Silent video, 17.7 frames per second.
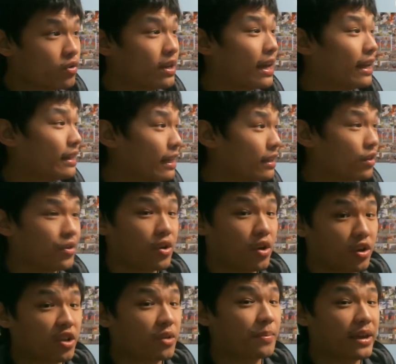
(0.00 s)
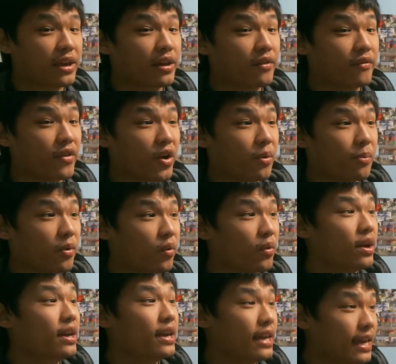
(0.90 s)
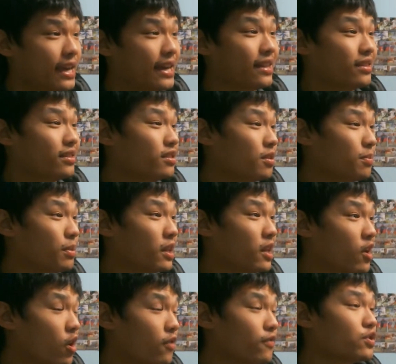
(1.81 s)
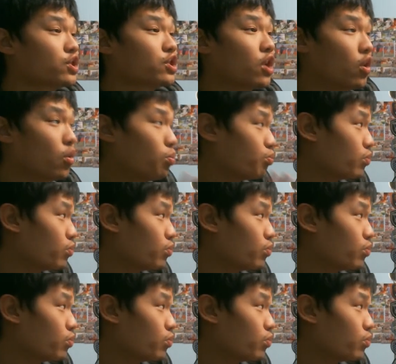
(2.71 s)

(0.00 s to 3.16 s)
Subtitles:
and that they're not going to be available in the playoffs. So